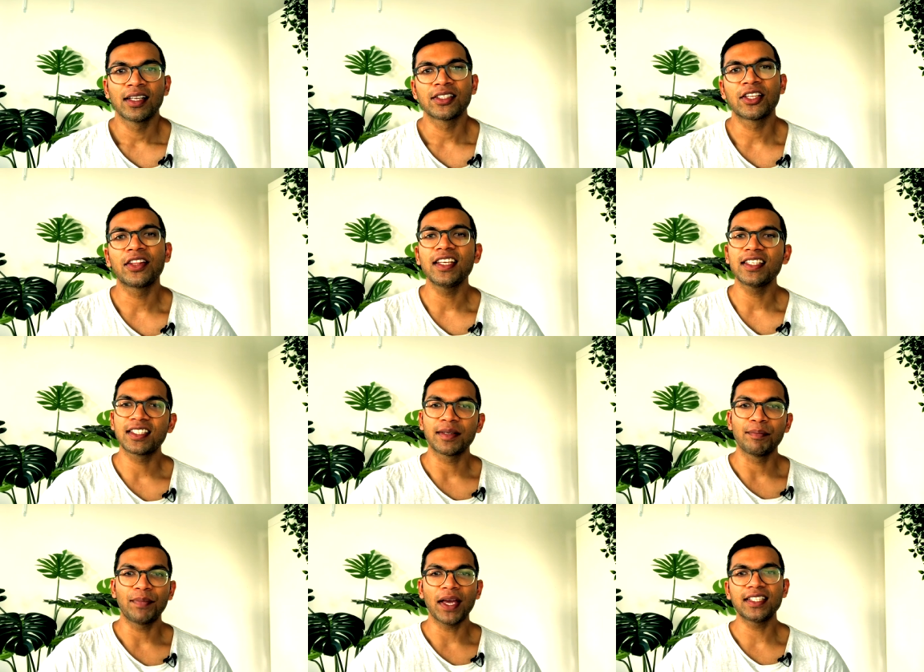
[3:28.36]
So these are
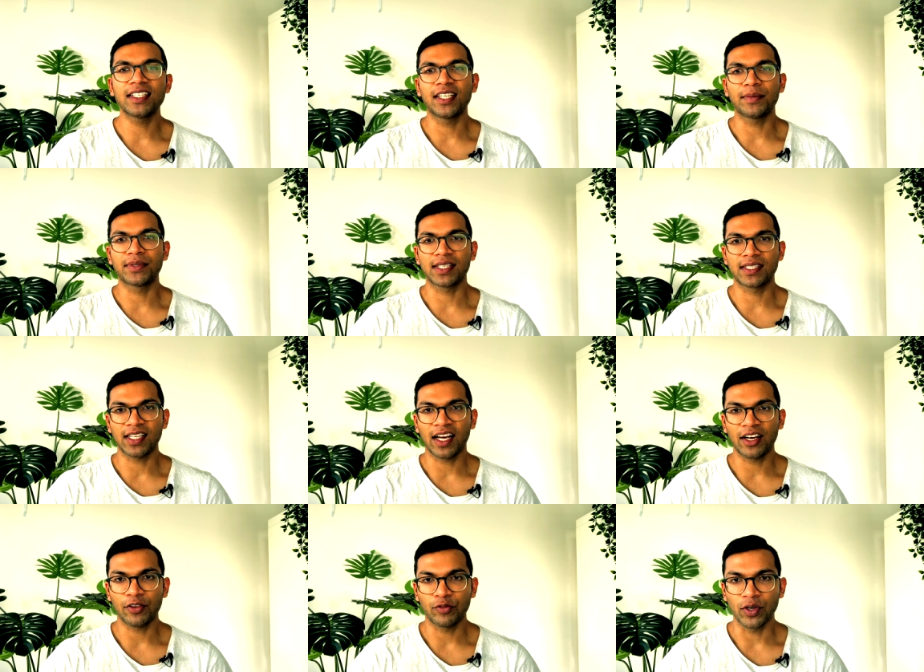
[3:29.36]
some basic tips to
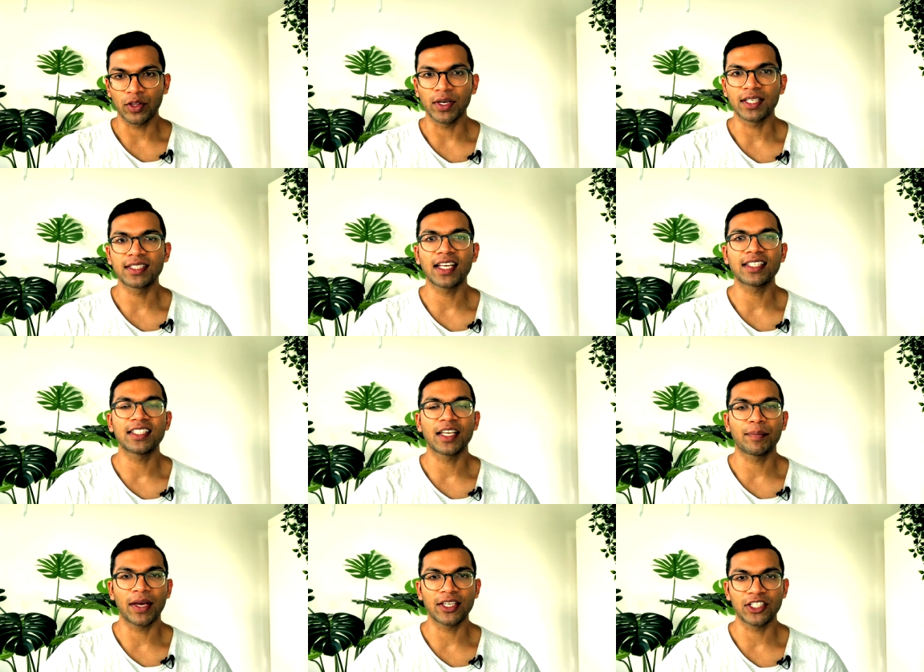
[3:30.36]
start off with when assessing a
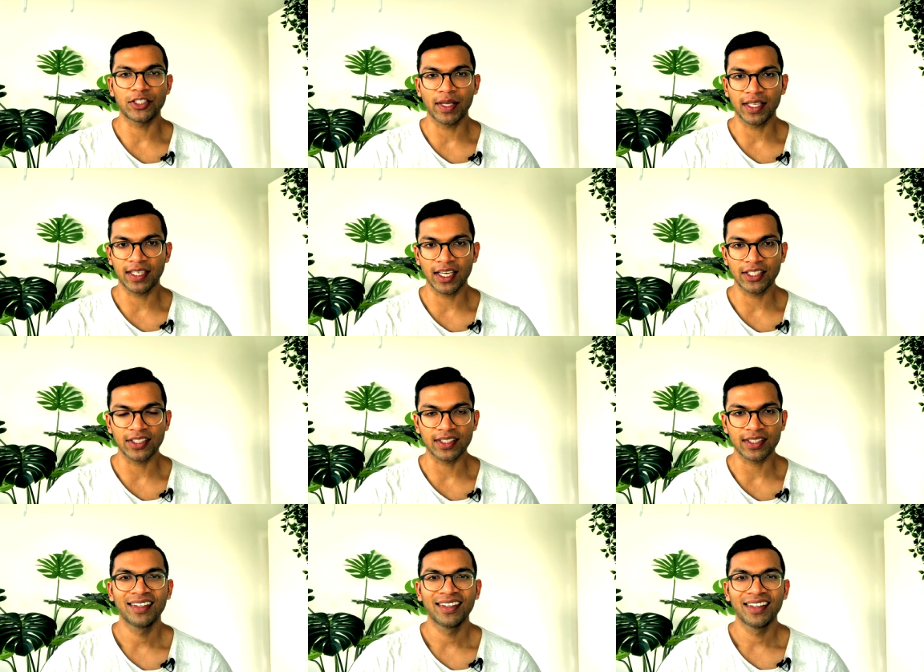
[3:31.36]
patient's medications.